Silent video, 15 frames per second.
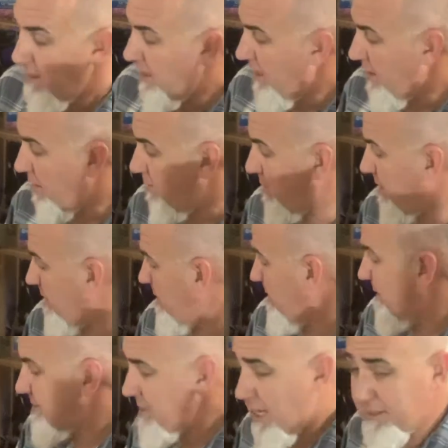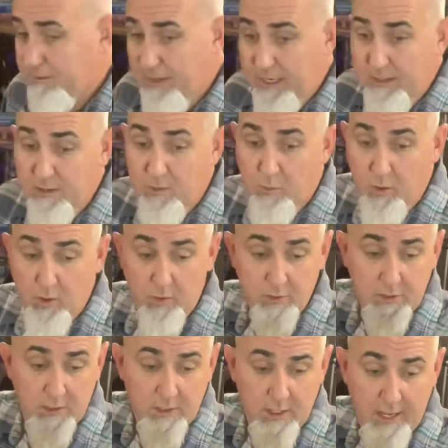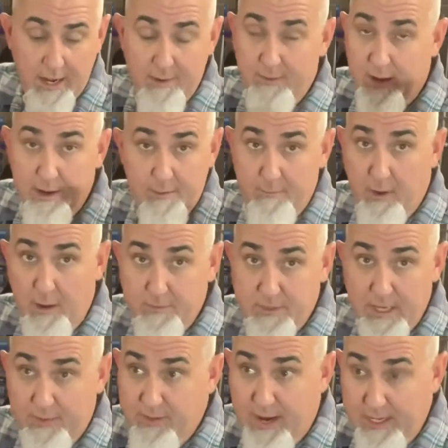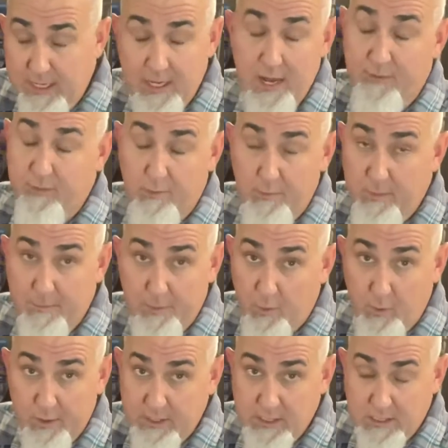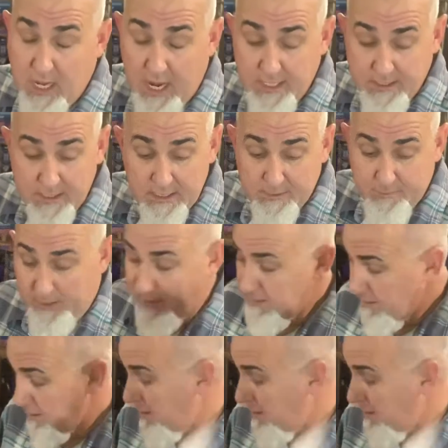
it all, it's not the end of the world. And, I, and I'm upset that I can never remember what the size is, but